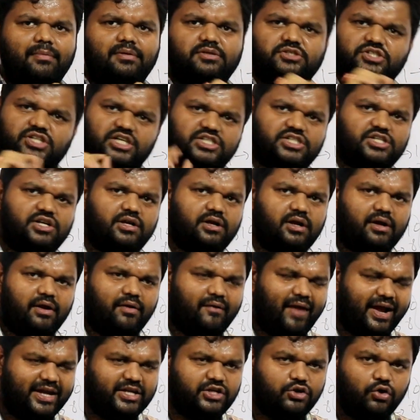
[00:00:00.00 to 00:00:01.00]
just
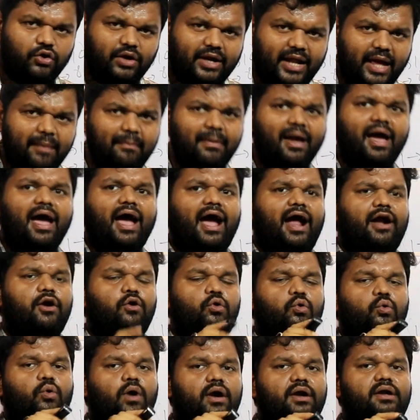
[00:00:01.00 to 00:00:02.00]
write your name
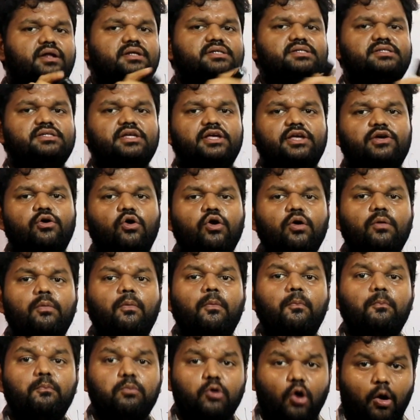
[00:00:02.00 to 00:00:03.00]
and what is your
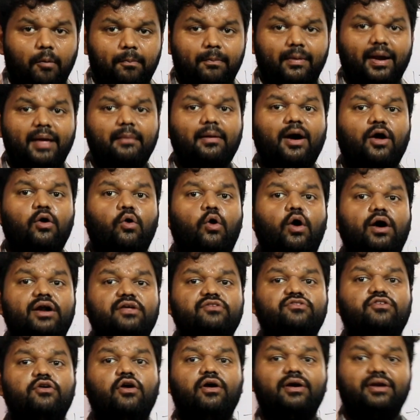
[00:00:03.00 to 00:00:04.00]
problem or what
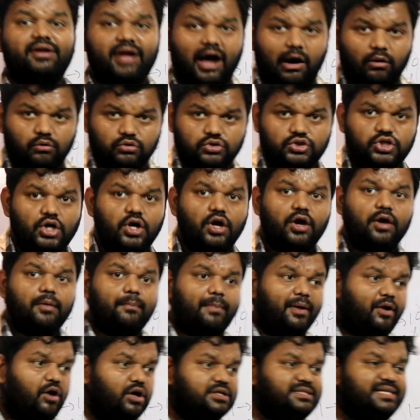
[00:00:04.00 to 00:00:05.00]
is your doubt,
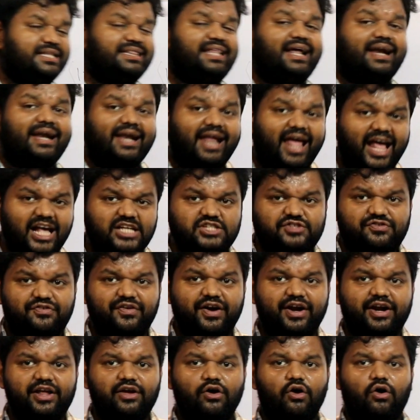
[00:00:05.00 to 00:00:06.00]
because in the next
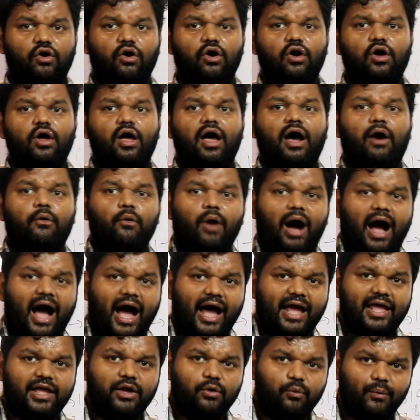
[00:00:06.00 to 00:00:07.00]
video
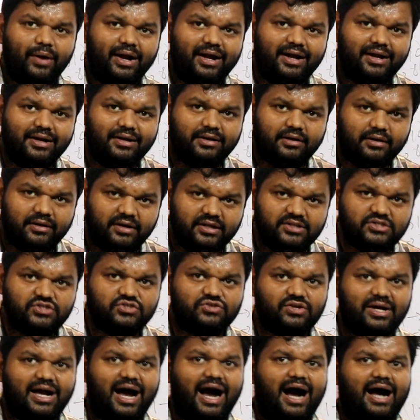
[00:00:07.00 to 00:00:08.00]
I will
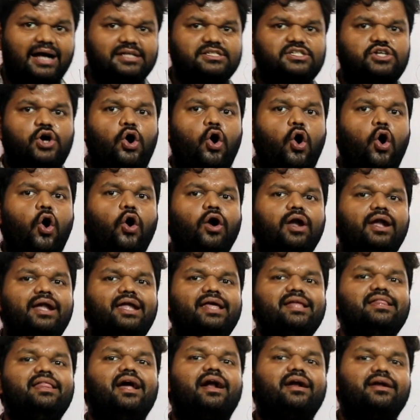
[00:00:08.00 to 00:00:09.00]
discuss
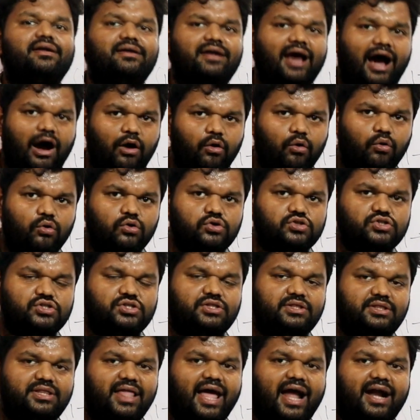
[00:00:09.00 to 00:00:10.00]
only the doubts
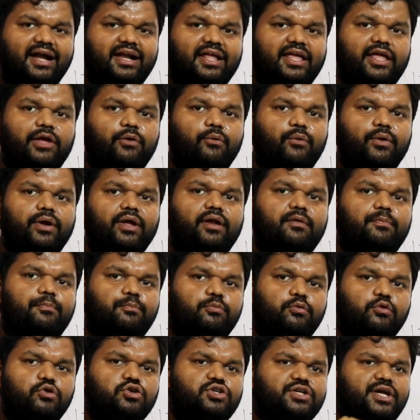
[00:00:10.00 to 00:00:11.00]
that you will
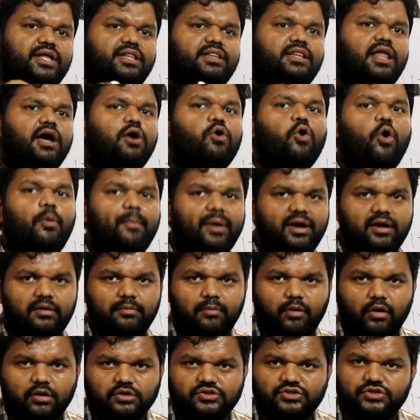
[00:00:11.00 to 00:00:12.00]
put in the comment
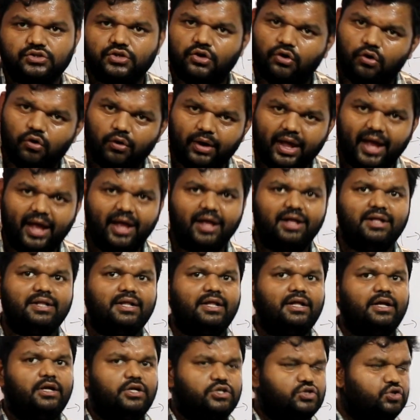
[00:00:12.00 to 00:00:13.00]
box. Okay,
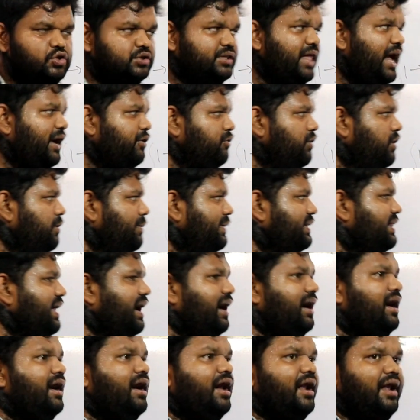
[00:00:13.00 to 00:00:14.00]
so that will be
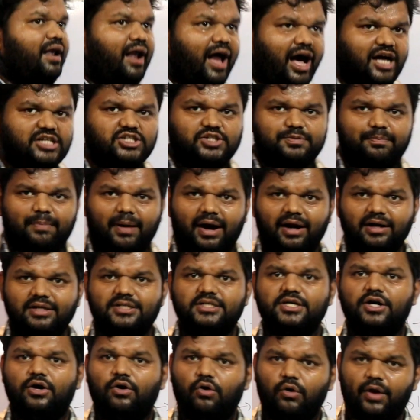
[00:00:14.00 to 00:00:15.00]
the last
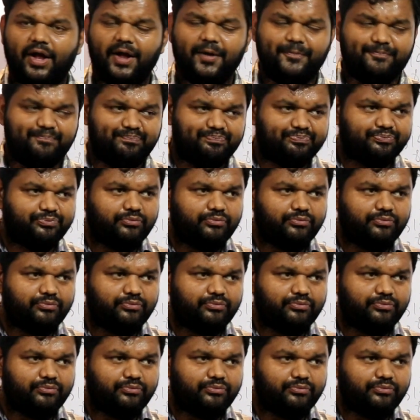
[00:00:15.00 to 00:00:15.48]
part. Okay,